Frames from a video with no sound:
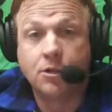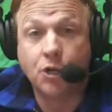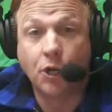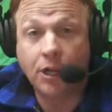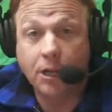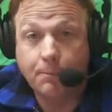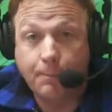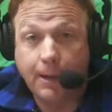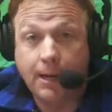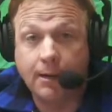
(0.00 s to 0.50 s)

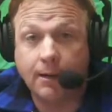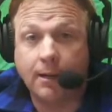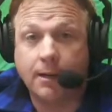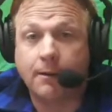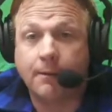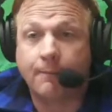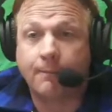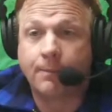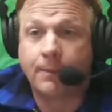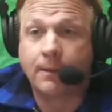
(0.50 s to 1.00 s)
Johnny
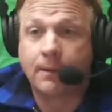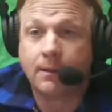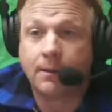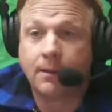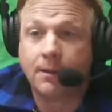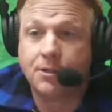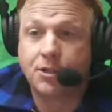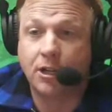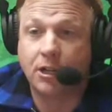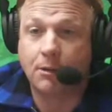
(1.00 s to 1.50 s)
Bentley
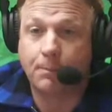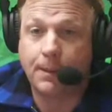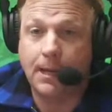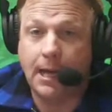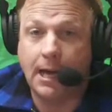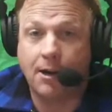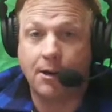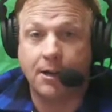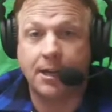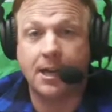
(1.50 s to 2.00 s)
is going to
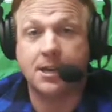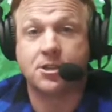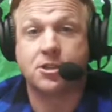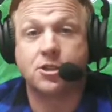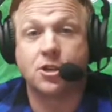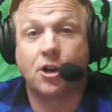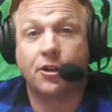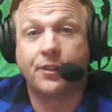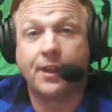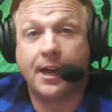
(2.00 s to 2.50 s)
be our
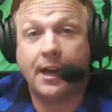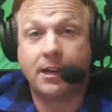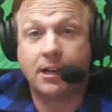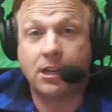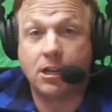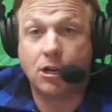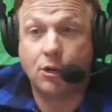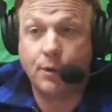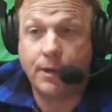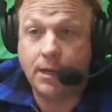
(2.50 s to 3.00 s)
guest on the
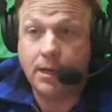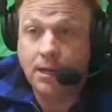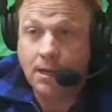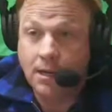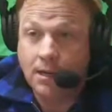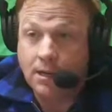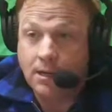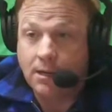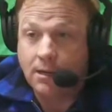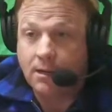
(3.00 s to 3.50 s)
Huddy Hui
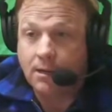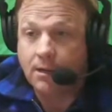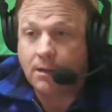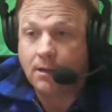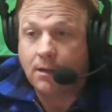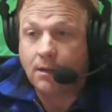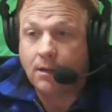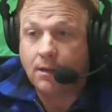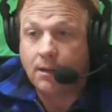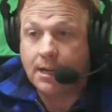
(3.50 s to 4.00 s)

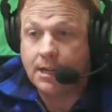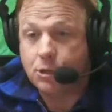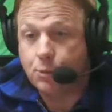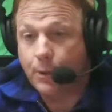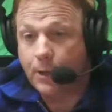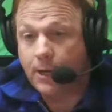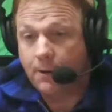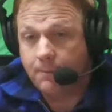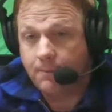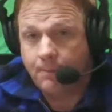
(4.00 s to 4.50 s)
next
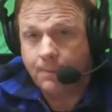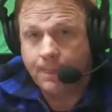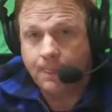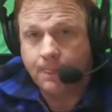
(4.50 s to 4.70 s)
week.